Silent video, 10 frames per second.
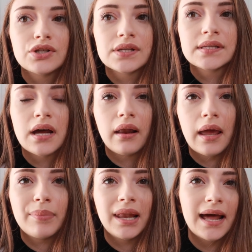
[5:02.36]
and just start
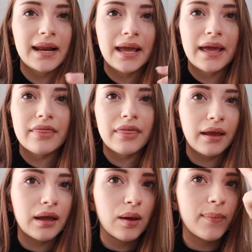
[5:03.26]
like planning it,
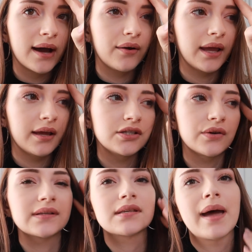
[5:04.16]
thinking about it,
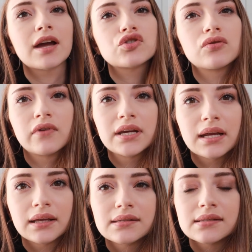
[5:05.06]
doing some extra
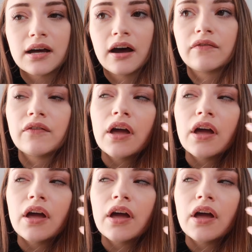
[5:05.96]
reading and stuff.